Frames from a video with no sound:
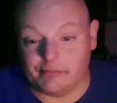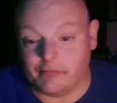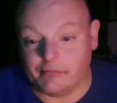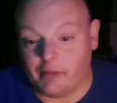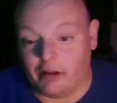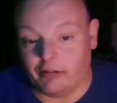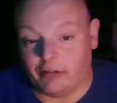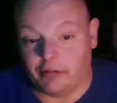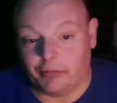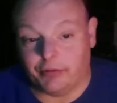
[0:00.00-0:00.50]

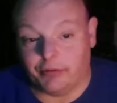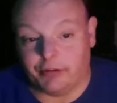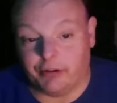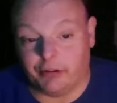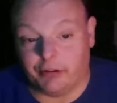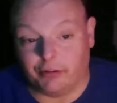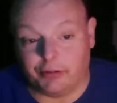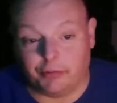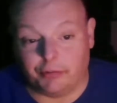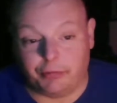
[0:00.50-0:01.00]
Nobody's
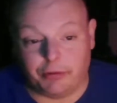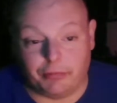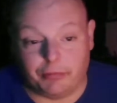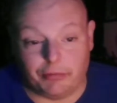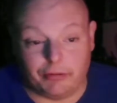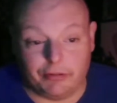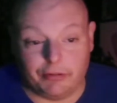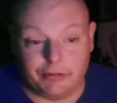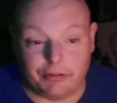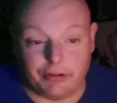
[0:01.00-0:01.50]
here. 2
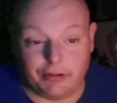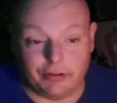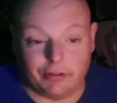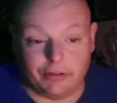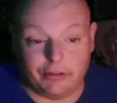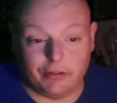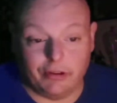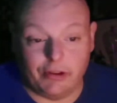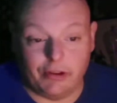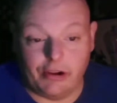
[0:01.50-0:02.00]
people.
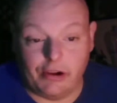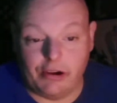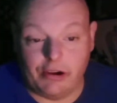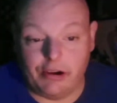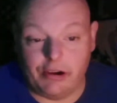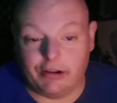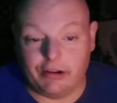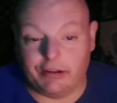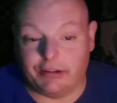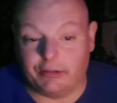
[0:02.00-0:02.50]
Jesus.
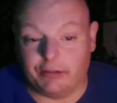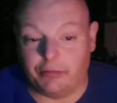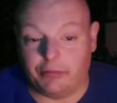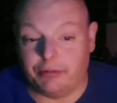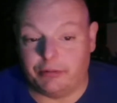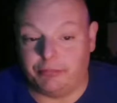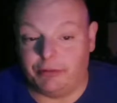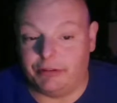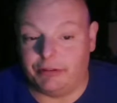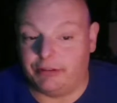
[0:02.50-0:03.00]
I guess
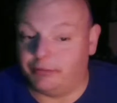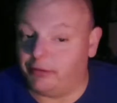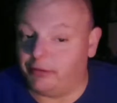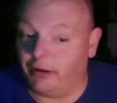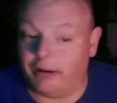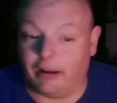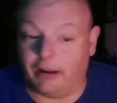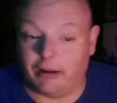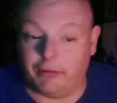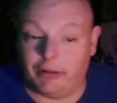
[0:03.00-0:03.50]
everybody's busy. It's
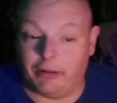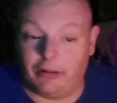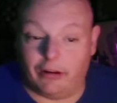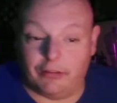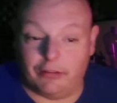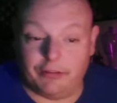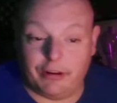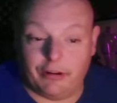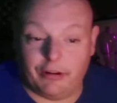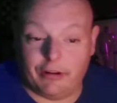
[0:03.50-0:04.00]
probably not gonna be a
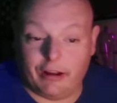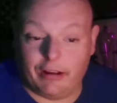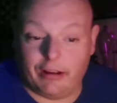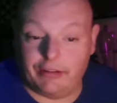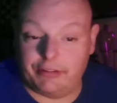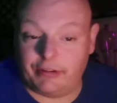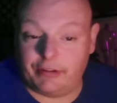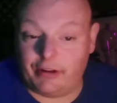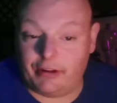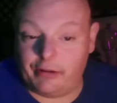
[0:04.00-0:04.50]
long video,
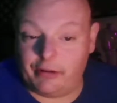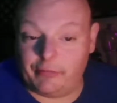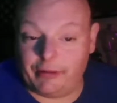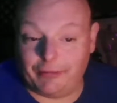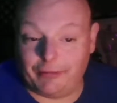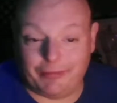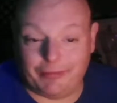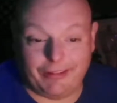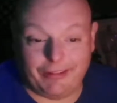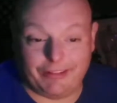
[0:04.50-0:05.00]
guys.
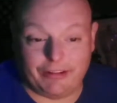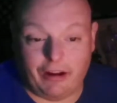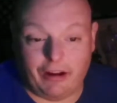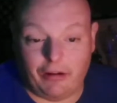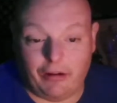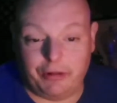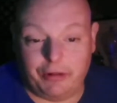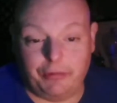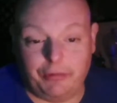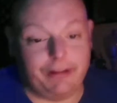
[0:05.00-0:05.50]
It's a
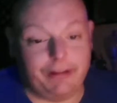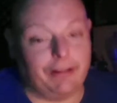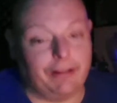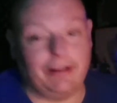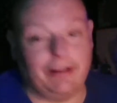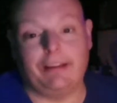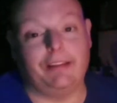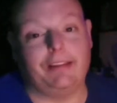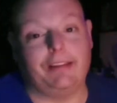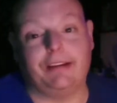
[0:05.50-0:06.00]
holiday weekend.
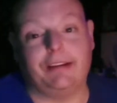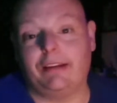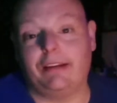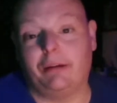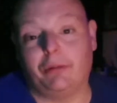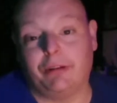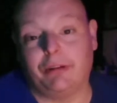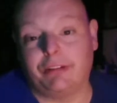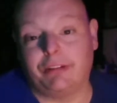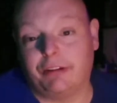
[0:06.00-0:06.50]
I didn't think of
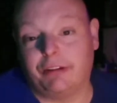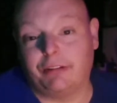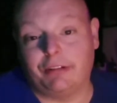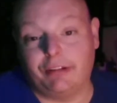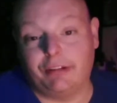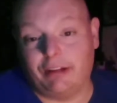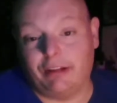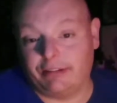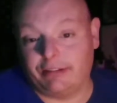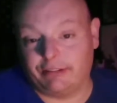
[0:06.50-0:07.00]
that when I
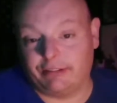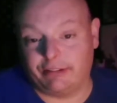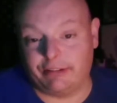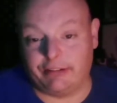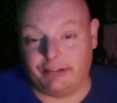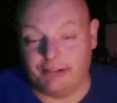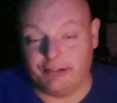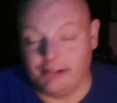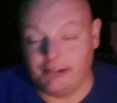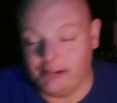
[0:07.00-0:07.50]
scheduled it last
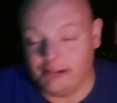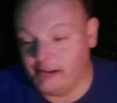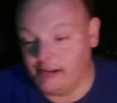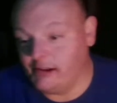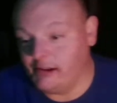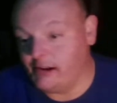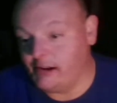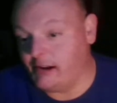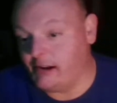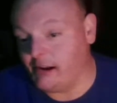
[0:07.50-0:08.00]
night.
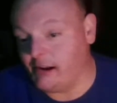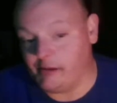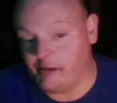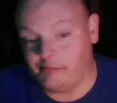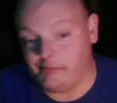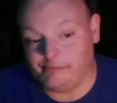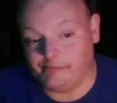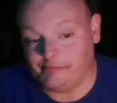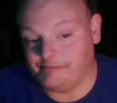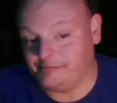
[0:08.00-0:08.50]

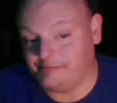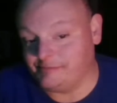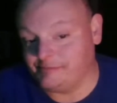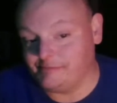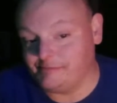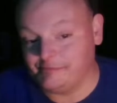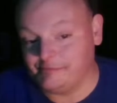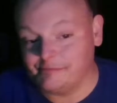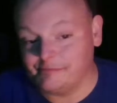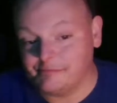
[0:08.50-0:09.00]

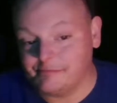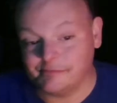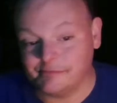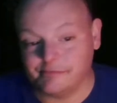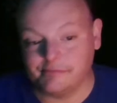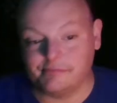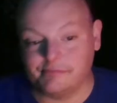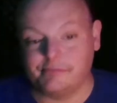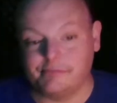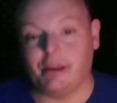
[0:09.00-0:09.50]

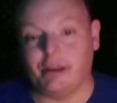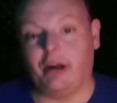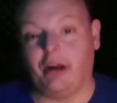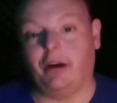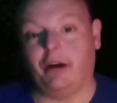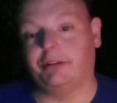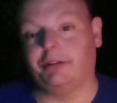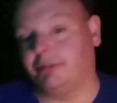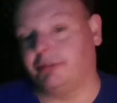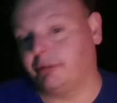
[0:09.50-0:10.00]
Yeah,
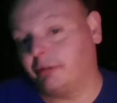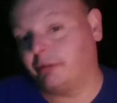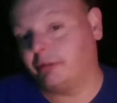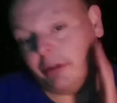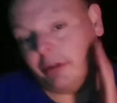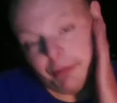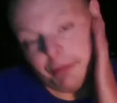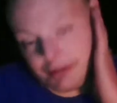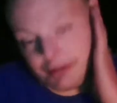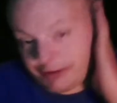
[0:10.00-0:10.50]
I'll just do a
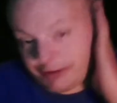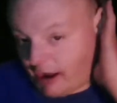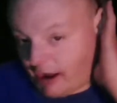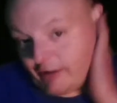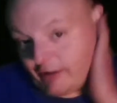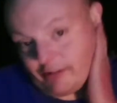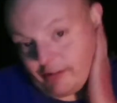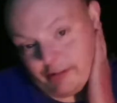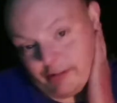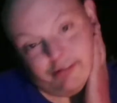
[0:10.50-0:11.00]
little bit of
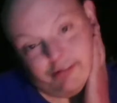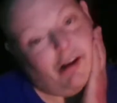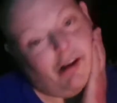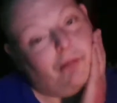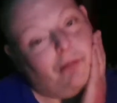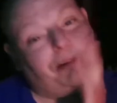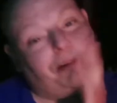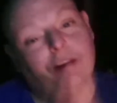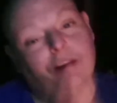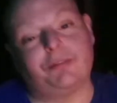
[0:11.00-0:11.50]
chat and
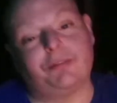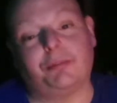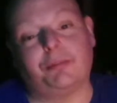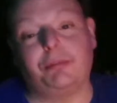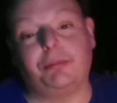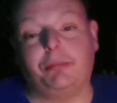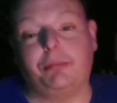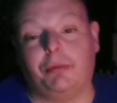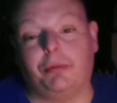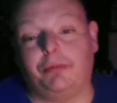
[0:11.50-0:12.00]
updates for
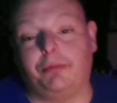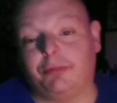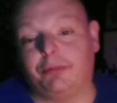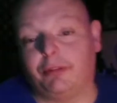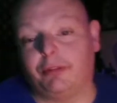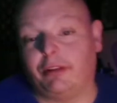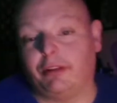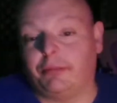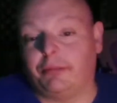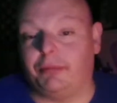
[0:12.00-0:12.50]
people
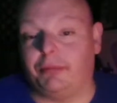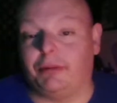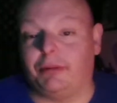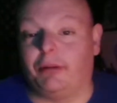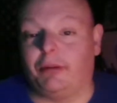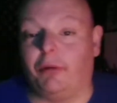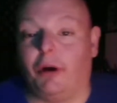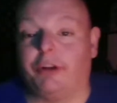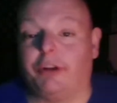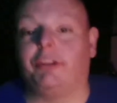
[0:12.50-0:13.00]
so that the people
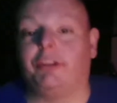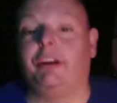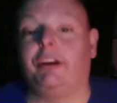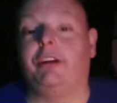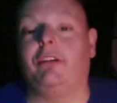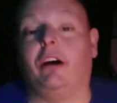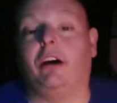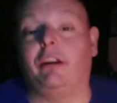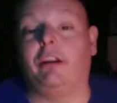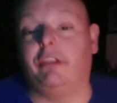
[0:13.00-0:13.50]
that watch
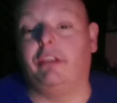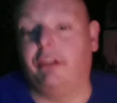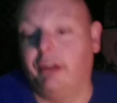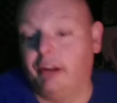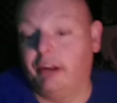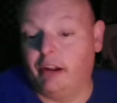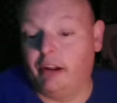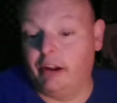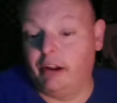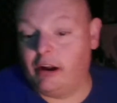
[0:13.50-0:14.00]
later on
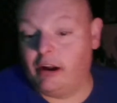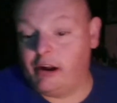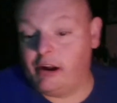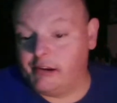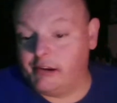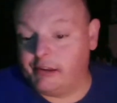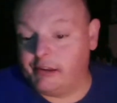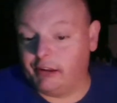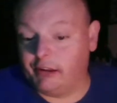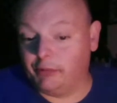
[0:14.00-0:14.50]

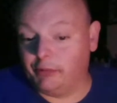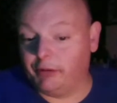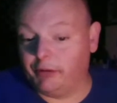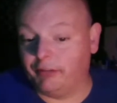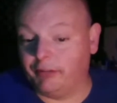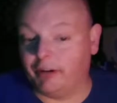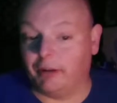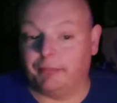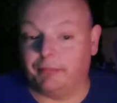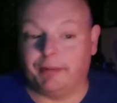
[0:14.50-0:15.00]
get a little bit
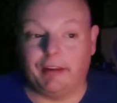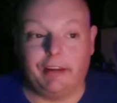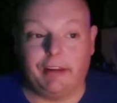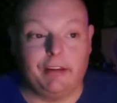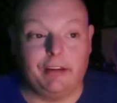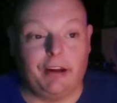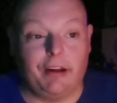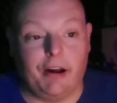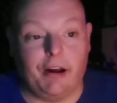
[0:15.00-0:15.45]
of an update.